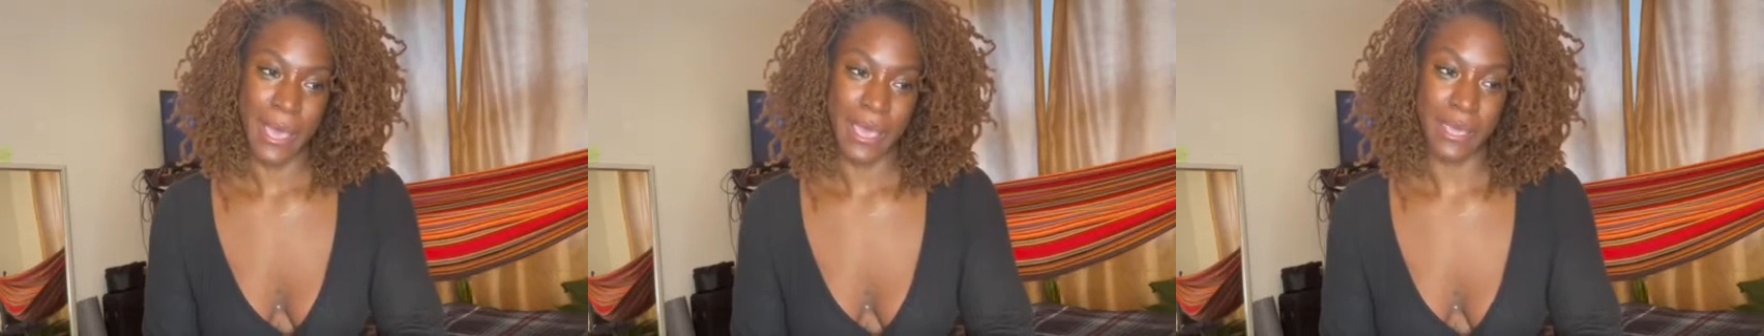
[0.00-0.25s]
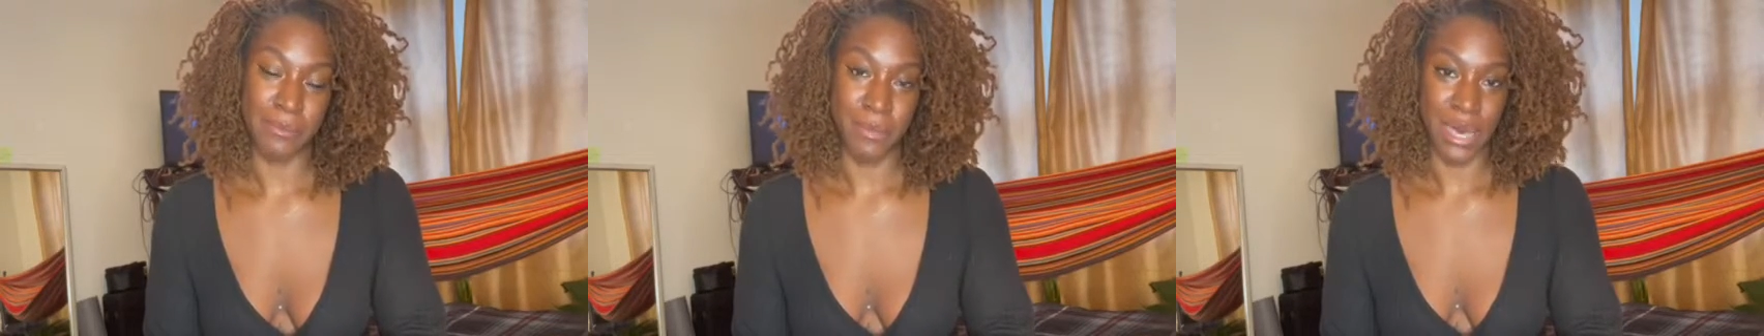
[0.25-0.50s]

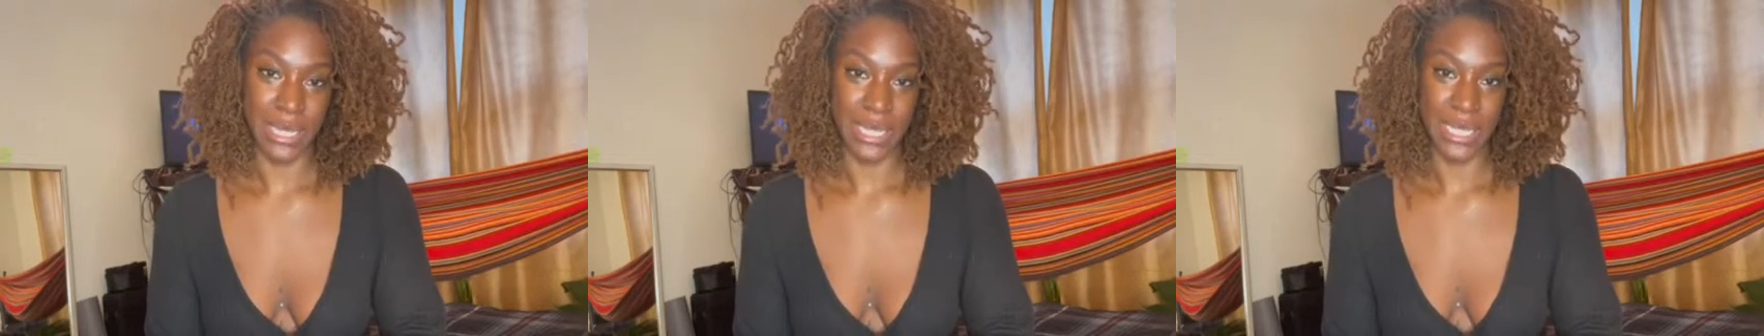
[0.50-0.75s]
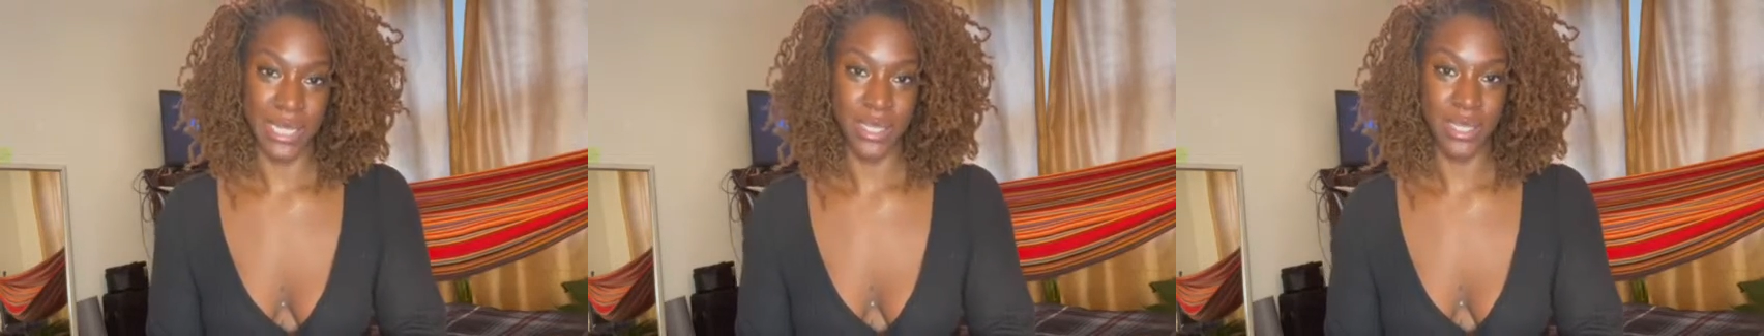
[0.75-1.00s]

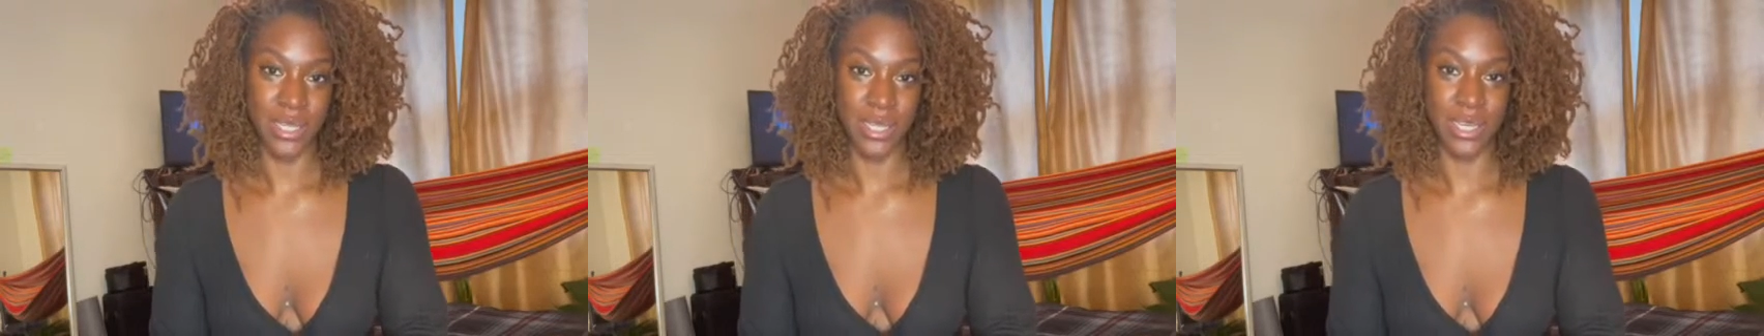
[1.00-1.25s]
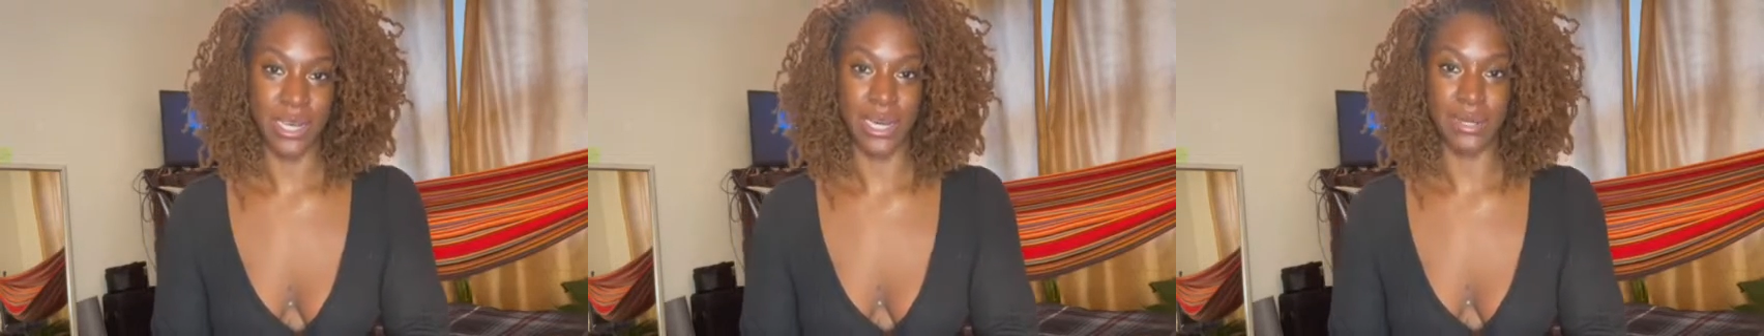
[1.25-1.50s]
Imani.
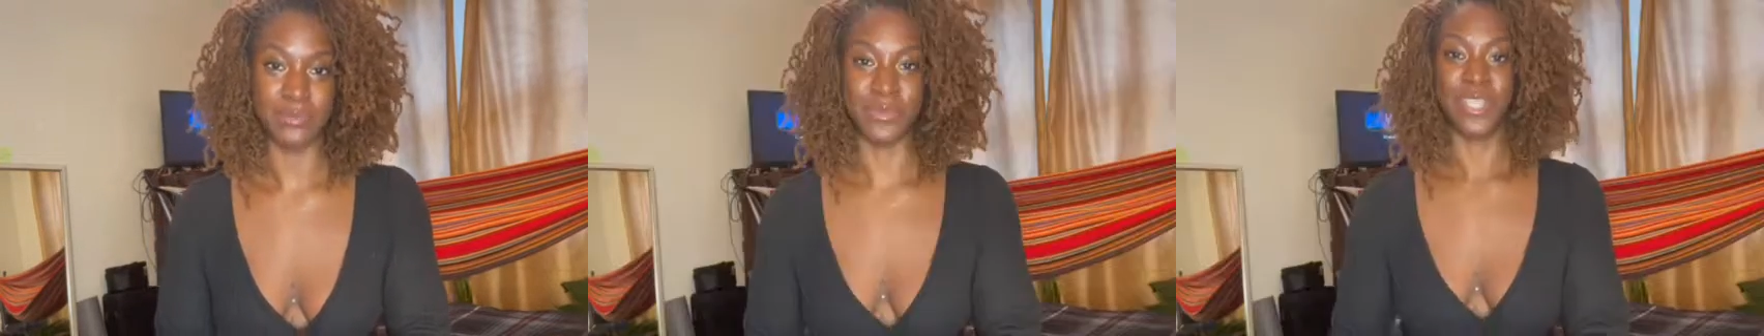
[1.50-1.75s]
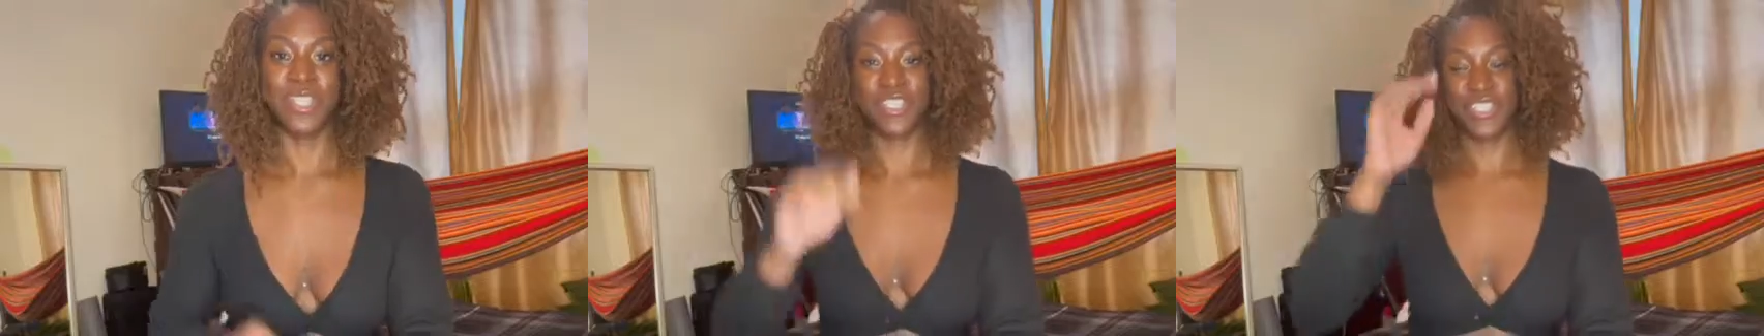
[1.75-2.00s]

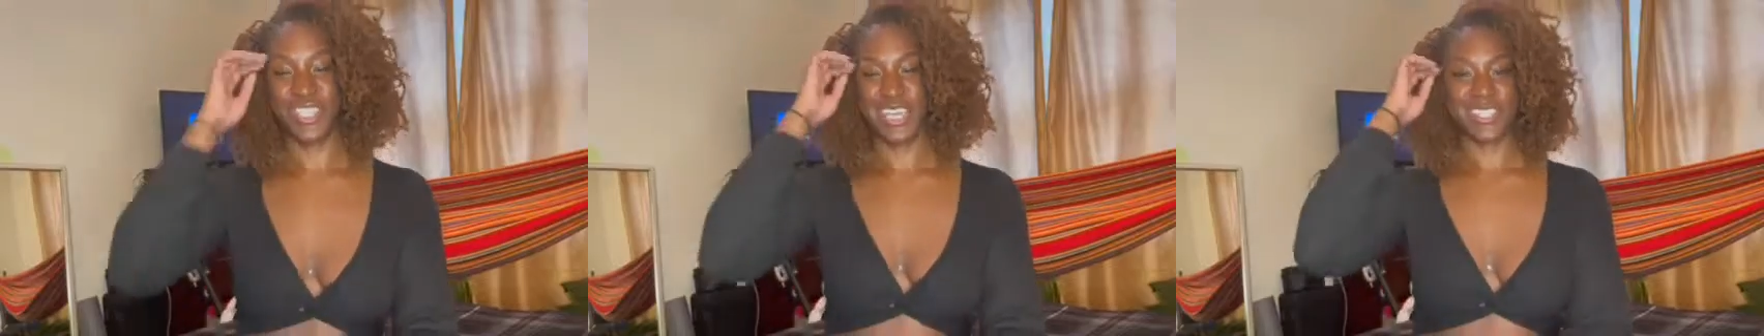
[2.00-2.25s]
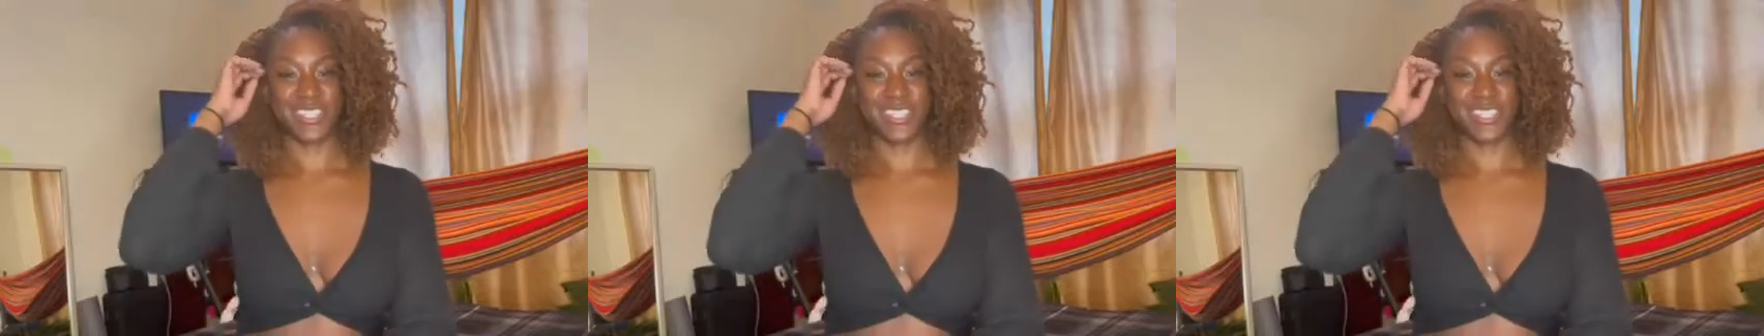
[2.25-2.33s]
She has